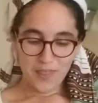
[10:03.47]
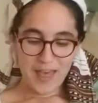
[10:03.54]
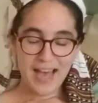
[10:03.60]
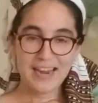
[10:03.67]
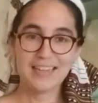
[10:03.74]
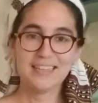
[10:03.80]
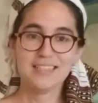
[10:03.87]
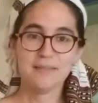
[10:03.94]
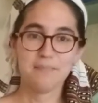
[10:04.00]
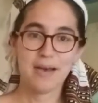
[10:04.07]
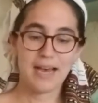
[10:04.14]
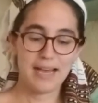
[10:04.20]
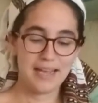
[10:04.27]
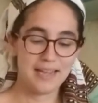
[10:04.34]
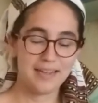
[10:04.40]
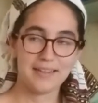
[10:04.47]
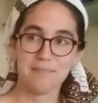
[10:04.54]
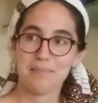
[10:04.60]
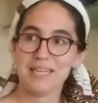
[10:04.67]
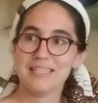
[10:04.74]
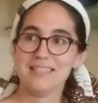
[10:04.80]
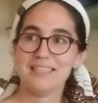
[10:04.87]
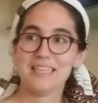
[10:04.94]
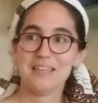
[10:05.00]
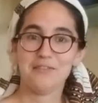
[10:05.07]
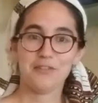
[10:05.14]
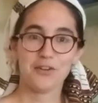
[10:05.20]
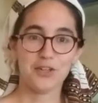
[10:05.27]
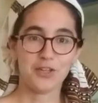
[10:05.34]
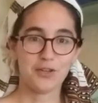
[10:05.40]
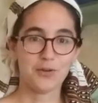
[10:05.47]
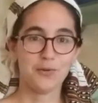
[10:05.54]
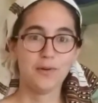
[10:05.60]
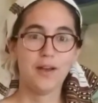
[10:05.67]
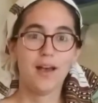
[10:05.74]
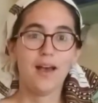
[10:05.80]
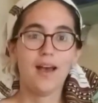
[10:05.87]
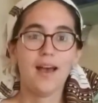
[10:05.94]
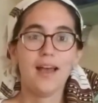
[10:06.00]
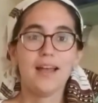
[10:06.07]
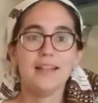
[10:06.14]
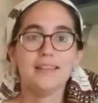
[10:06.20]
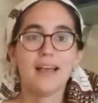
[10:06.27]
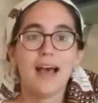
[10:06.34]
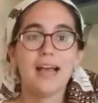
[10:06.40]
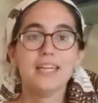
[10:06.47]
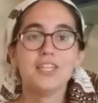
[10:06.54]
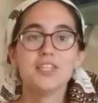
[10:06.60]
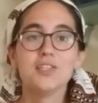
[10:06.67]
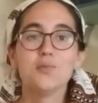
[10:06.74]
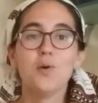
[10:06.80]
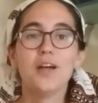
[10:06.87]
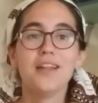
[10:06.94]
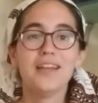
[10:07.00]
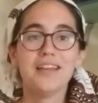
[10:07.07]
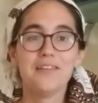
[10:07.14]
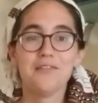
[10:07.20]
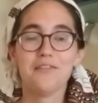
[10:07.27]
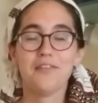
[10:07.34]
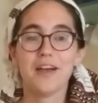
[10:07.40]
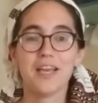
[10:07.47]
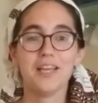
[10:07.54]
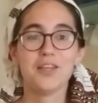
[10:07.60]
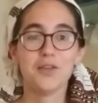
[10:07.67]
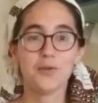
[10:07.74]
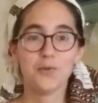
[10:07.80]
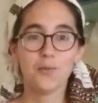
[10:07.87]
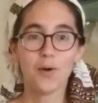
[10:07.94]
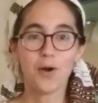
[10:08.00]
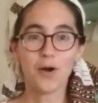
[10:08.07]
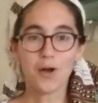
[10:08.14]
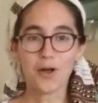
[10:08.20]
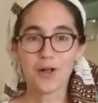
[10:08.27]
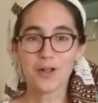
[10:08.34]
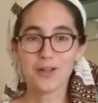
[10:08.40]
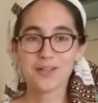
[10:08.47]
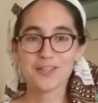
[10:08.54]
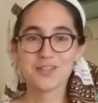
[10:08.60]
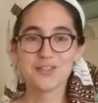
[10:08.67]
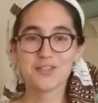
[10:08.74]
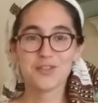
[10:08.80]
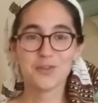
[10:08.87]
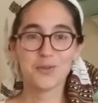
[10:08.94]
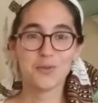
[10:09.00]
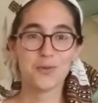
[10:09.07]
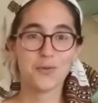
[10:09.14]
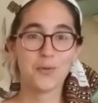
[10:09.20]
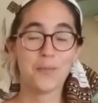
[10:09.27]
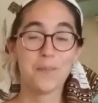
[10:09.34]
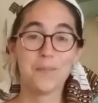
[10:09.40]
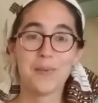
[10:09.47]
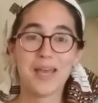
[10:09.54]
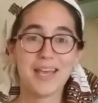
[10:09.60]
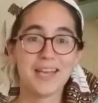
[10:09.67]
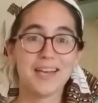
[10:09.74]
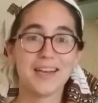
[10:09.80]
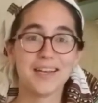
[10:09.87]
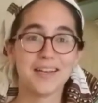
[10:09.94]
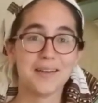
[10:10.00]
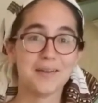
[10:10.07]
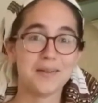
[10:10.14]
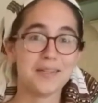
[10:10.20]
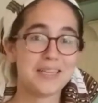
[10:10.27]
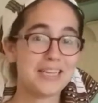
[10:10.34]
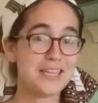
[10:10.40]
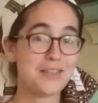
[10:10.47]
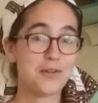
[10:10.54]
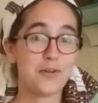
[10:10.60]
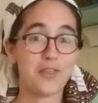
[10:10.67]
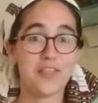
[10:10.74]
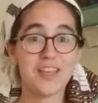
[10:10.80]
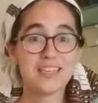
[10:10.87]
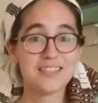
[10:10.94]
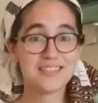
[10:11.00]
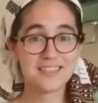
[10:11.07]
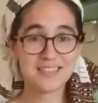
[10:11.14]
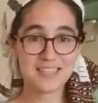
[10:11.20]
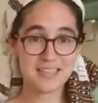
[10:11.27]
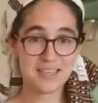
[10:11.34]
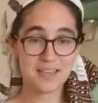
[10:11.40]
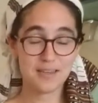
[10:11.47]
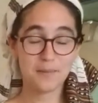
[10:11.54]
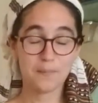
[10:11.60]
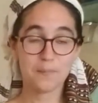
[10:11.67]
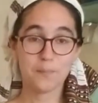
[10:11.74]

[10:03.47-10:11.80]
that is my tea for you. And I just want to invite you all to make either this tea